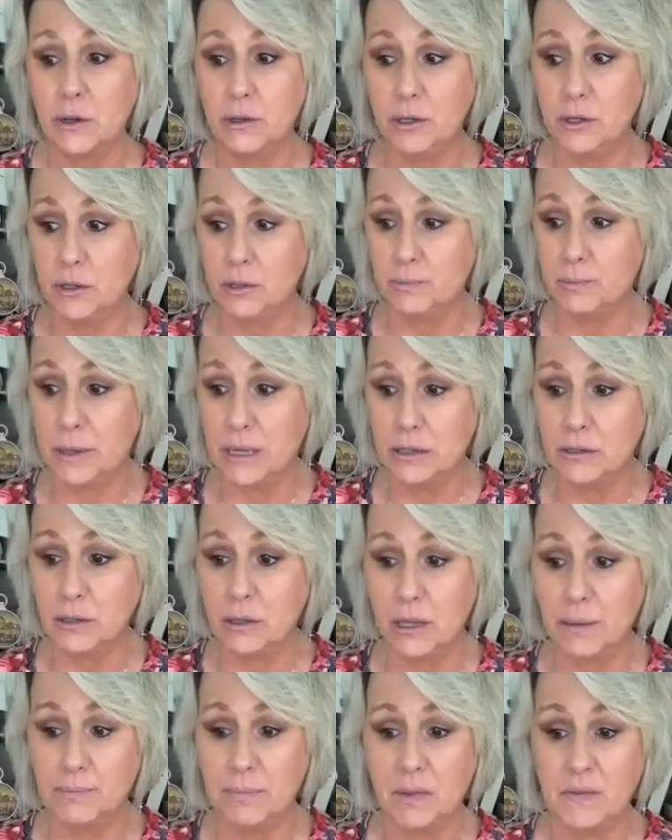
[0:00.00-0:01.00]
You know, you
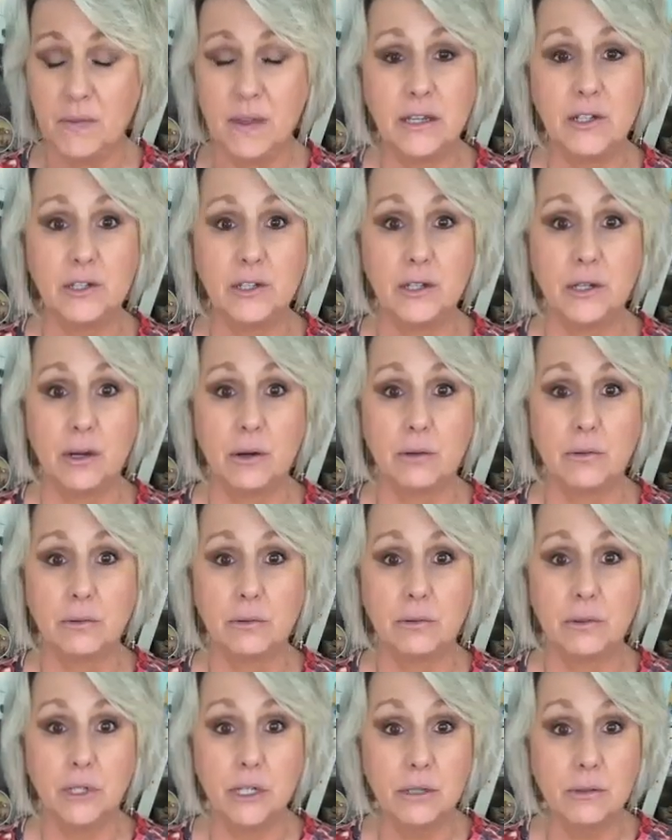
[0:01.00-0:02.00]
bundle up the things you don't